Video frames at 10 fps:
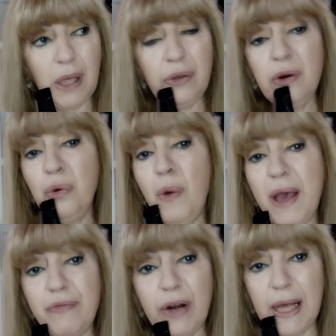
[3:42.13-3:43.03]
I don't know
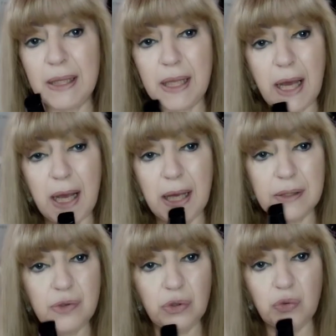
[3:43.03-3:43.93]
why Fragantica
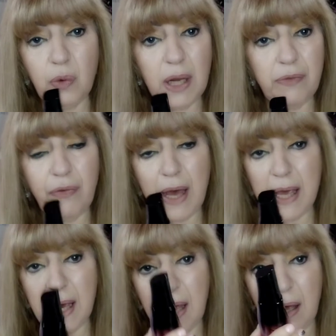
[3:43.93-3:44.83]
has not
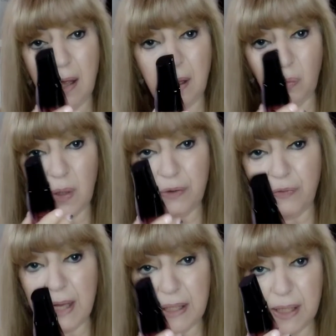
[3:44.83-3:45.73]

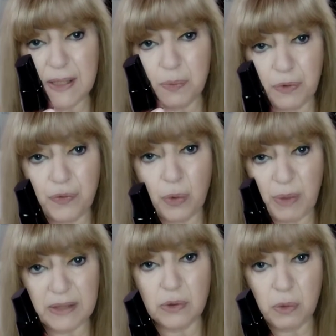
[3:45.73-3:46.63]
qualified this
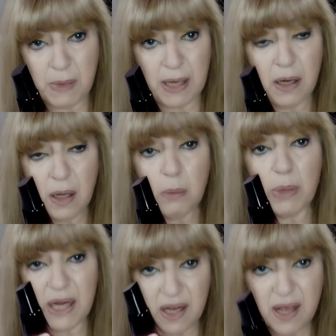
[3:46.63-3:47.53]
perfume as Good Man,
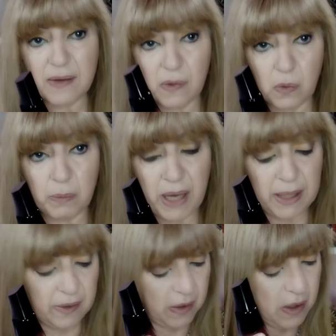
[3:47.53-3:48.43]
but it is Good Man,